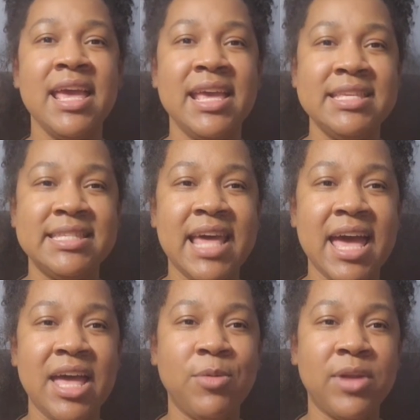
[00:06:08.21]
is
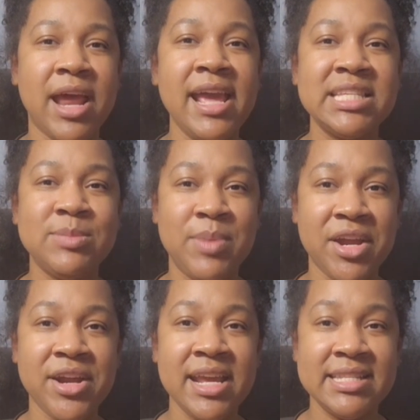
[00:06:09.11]
that when I
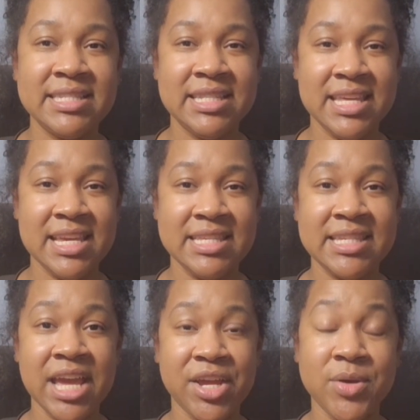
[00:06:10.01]
experienced the
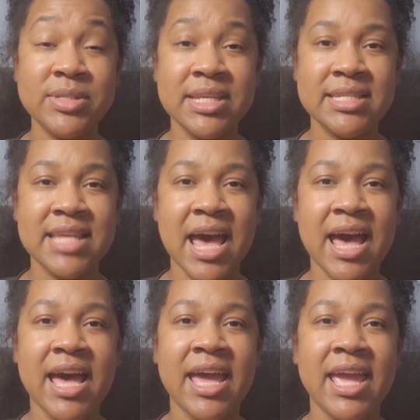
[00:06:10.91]
psychosis,
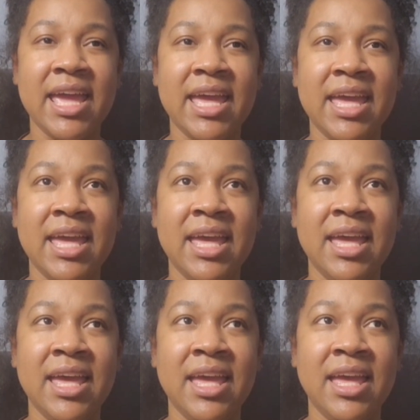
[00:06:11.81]
I
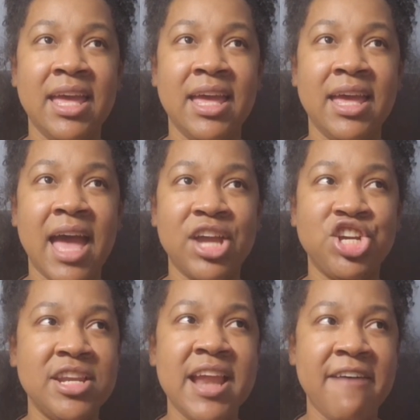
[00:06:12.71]

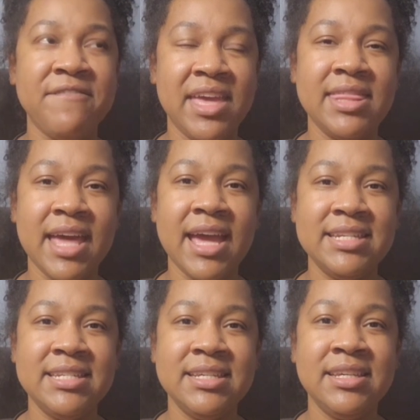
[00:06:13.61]
could not fake that.